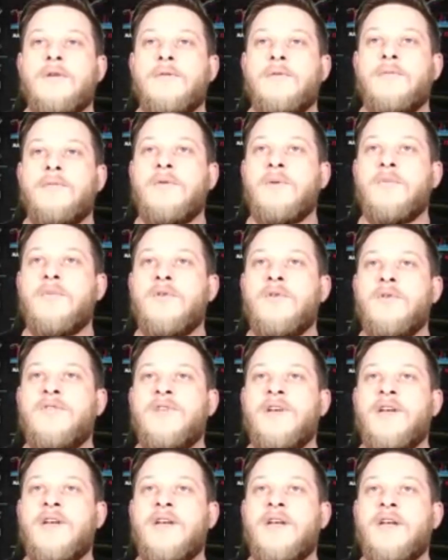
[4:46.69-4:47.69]
We
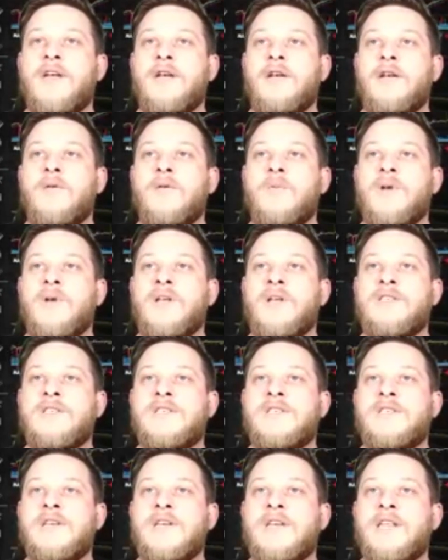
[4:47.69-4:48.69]
move in, we can
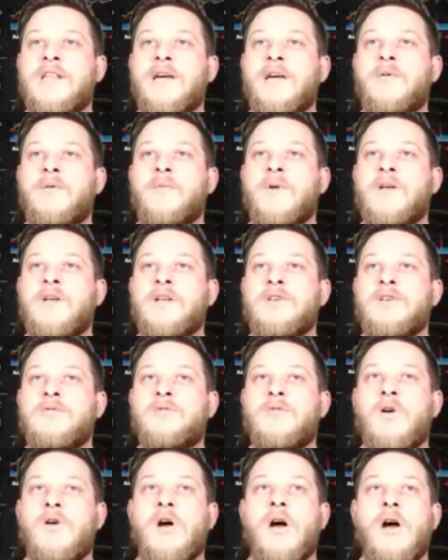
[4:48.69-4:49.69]
see that we can
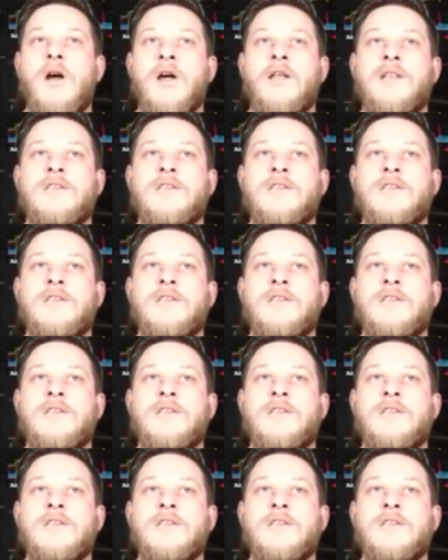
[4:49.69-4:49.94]
draw,